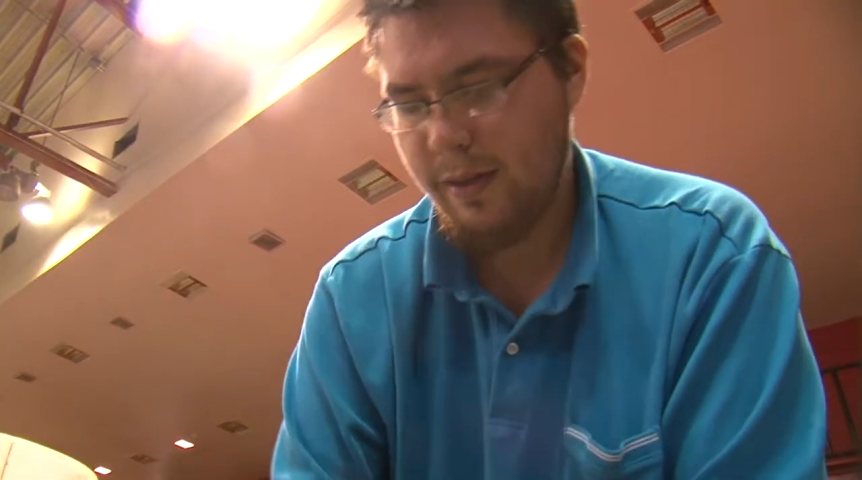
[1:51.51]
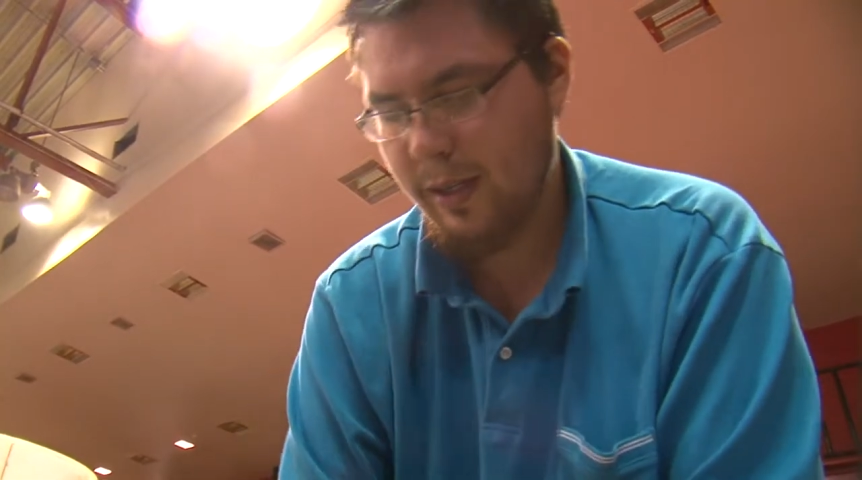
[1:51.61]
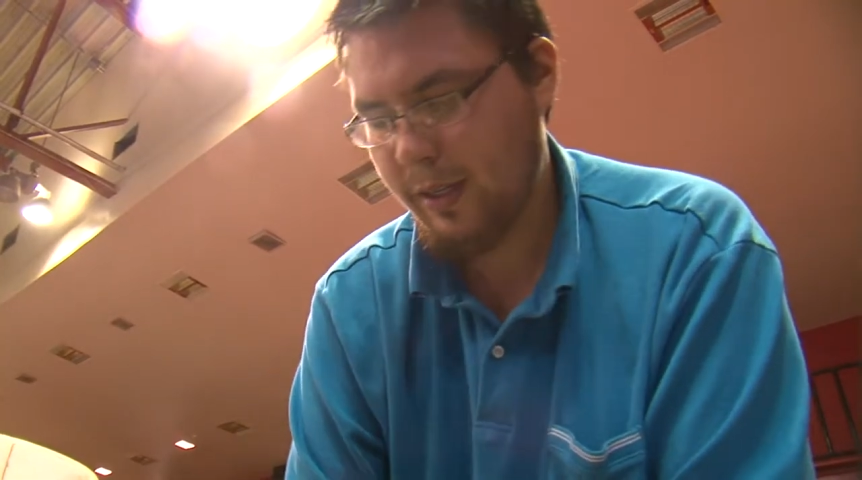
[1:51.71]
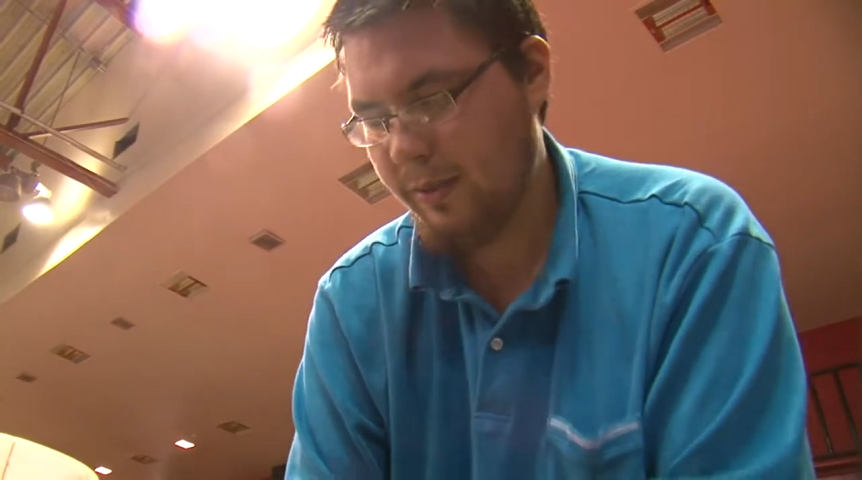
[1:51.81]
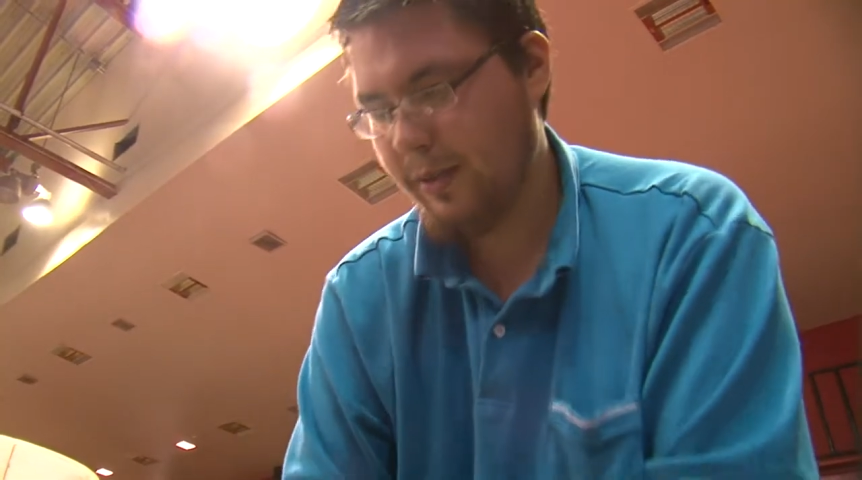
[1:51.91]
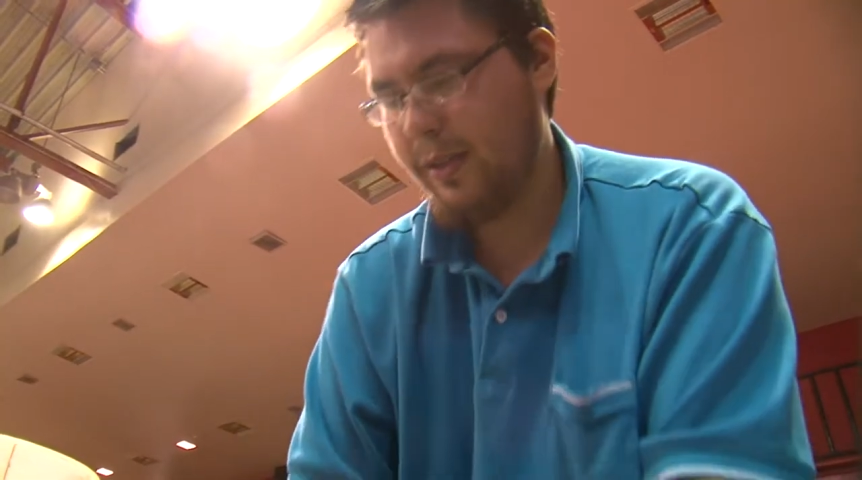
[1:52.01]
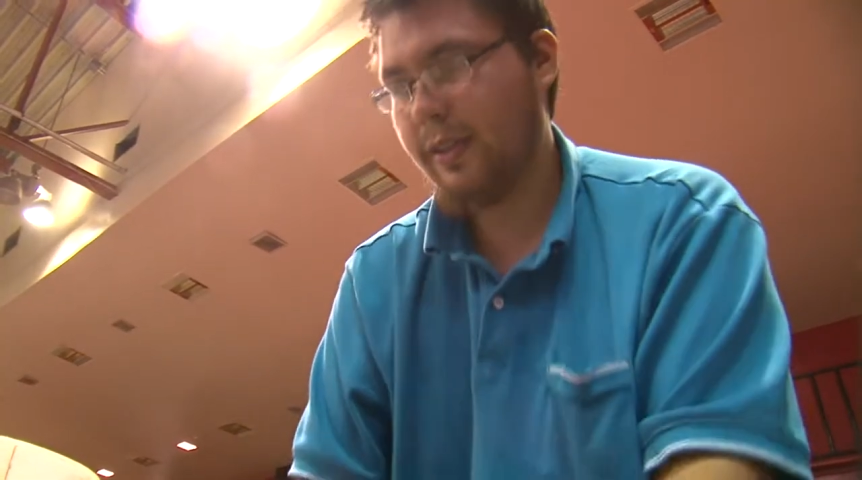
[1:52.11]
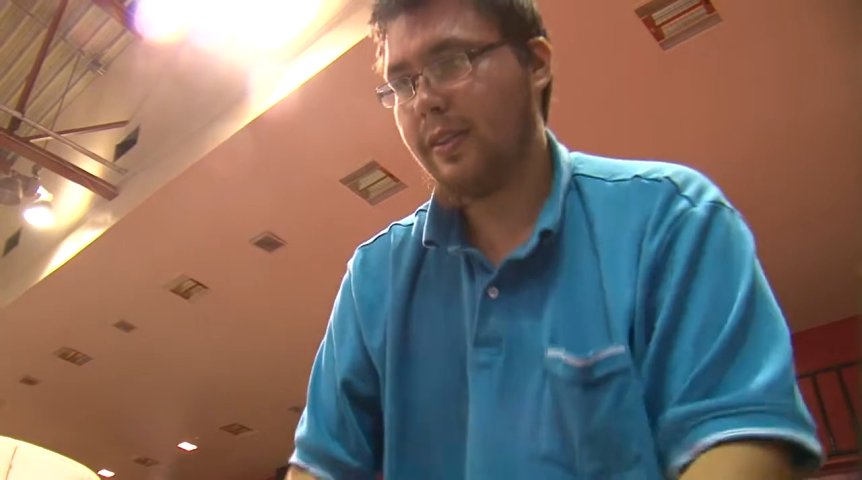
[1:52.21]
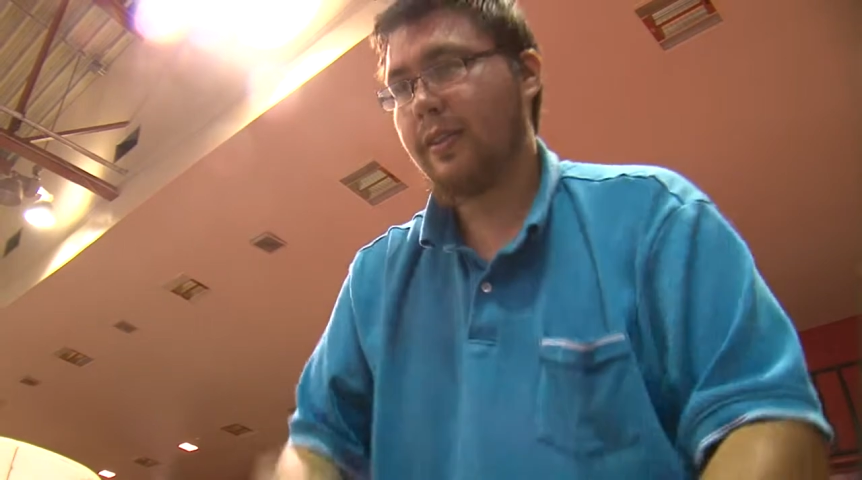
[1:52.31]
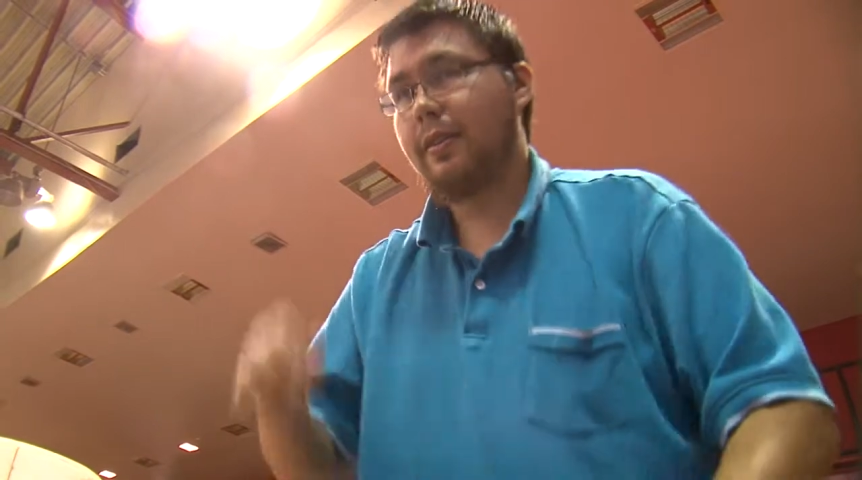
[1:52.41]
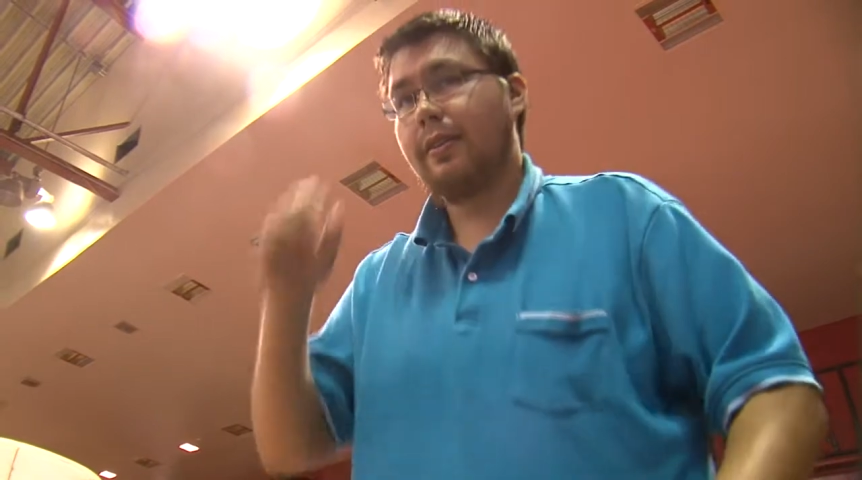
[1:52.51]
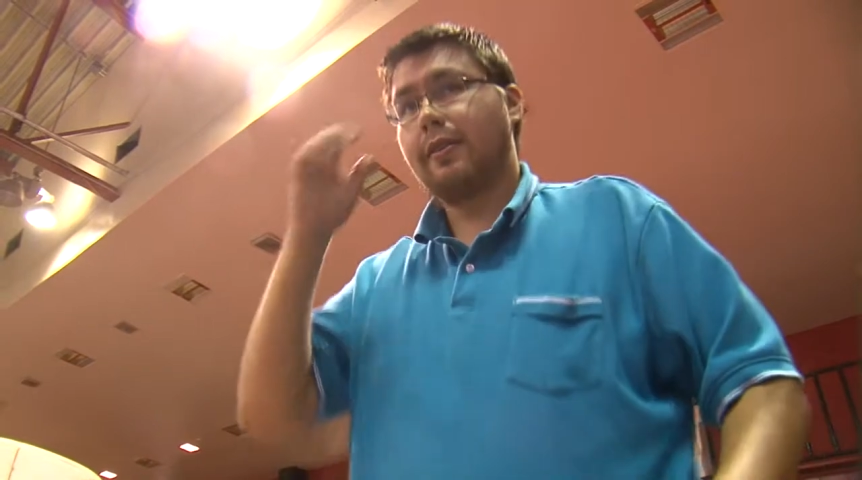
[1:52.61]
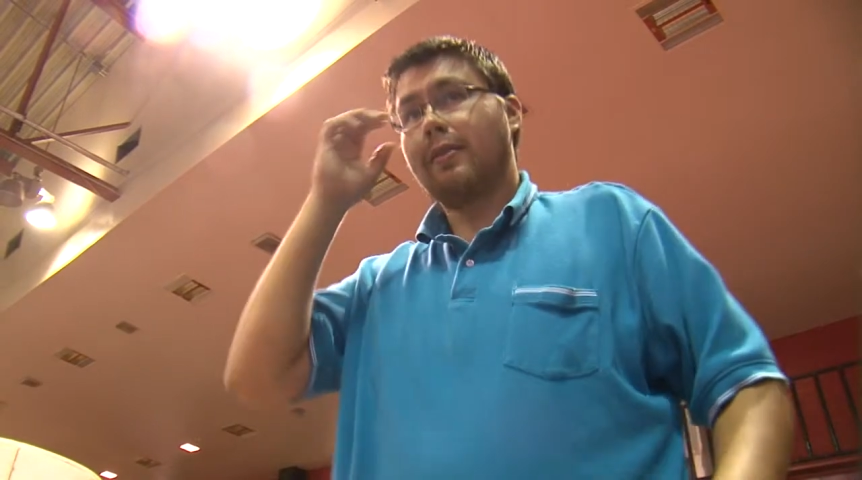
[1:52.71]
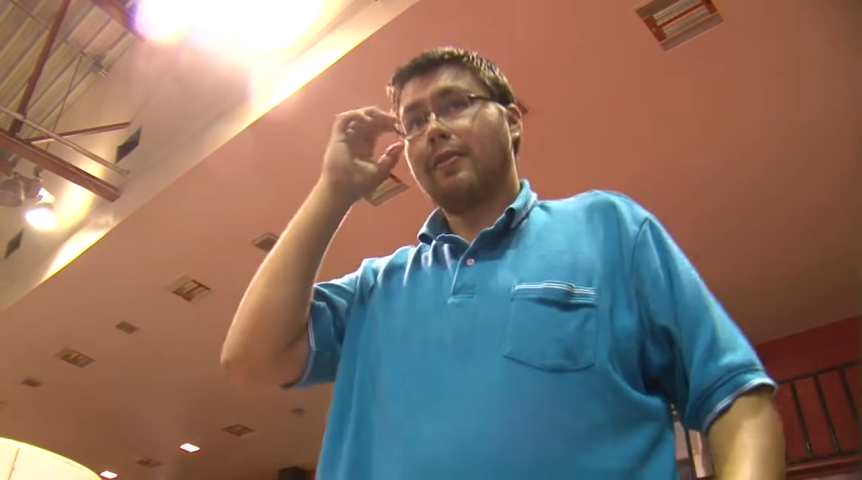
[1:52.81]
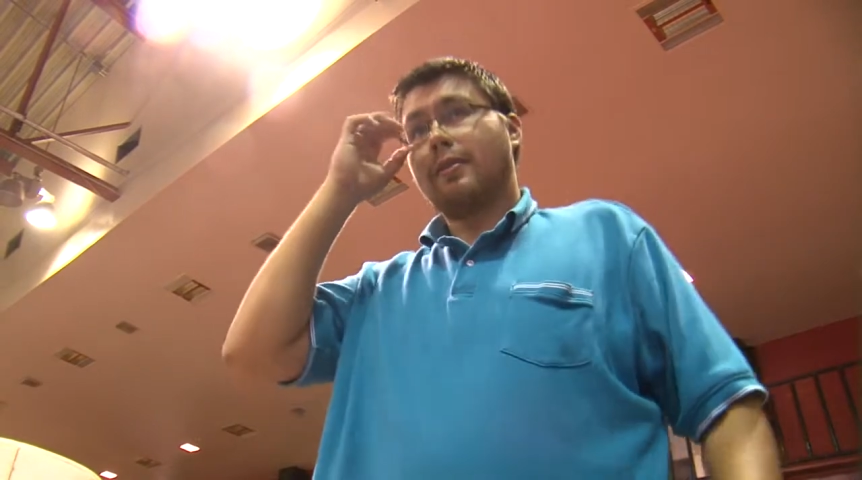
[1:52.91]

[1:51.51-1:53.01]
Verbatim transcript: that's where you get the, uh,